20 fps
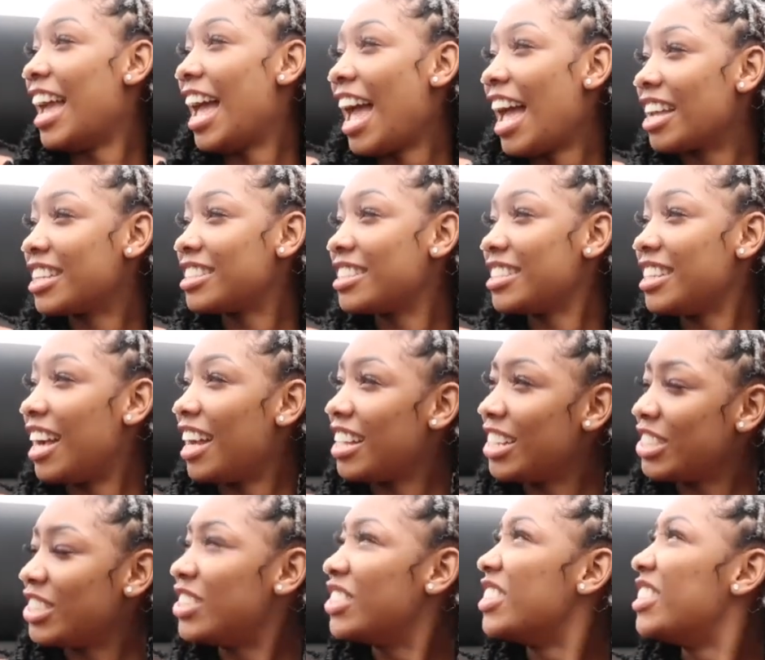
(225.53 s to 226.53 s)
Actually, I
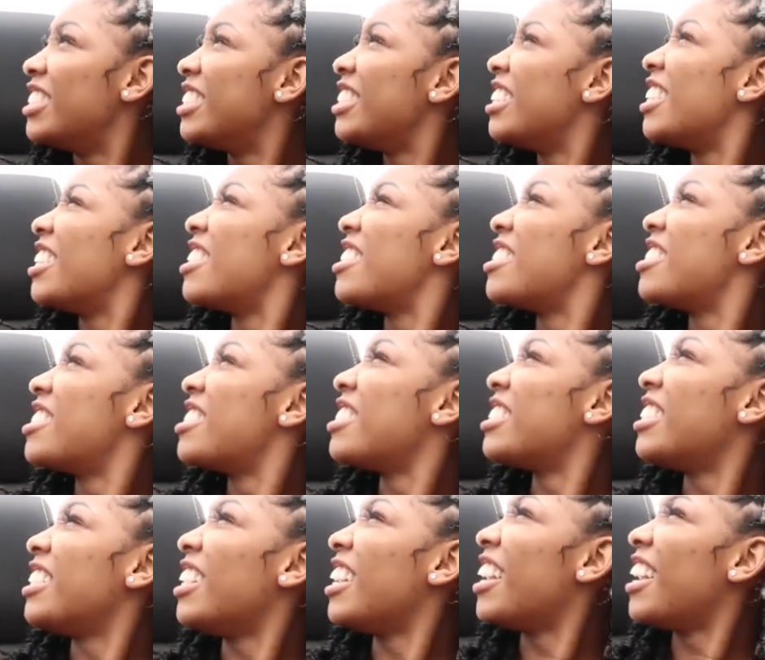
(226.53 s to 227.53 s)
do. Yeah?
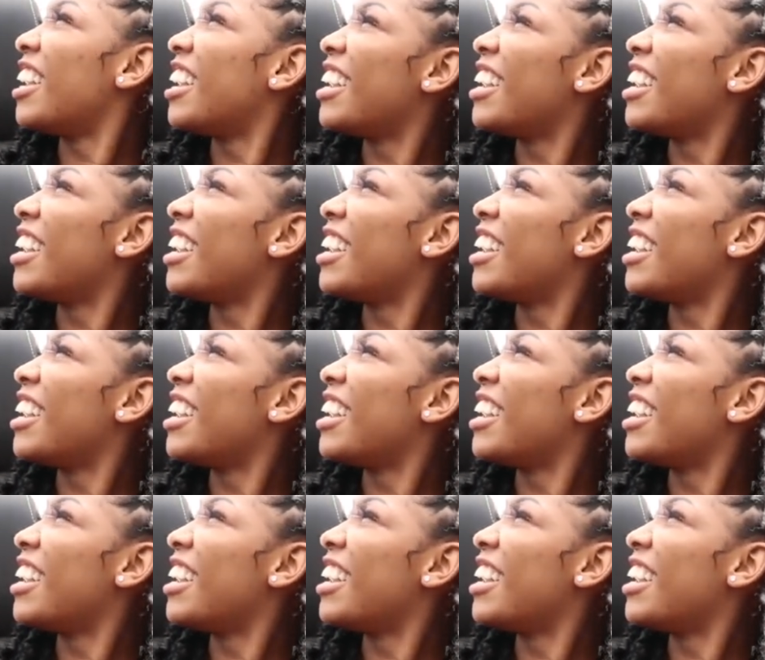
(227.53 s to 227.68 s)
Oh, yeah.